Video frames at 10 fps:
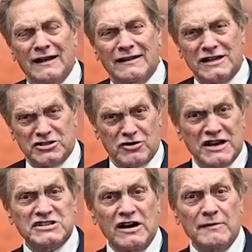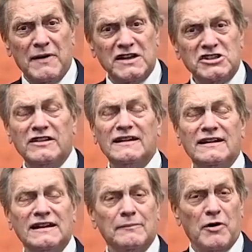the discretionary budget
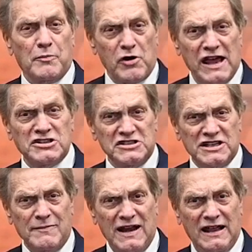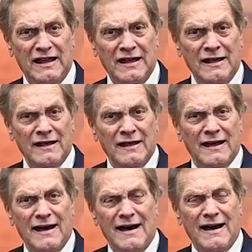that the Appropriations Committee
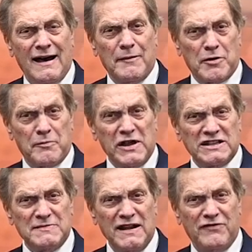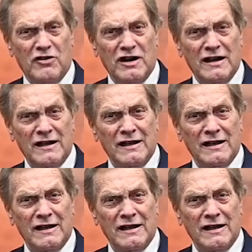appropriates money for,